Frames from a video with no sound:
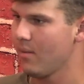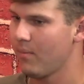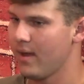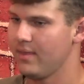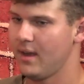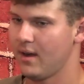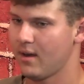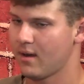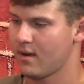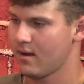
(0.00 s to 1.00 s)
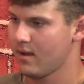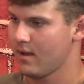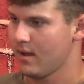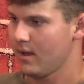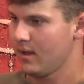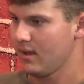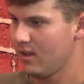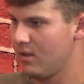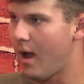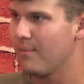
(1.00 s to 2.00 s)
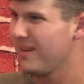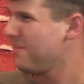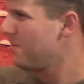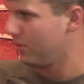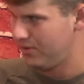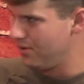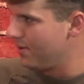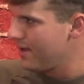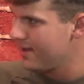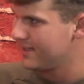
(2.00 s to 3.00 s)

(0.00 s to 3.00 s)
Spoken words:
But not many people do it.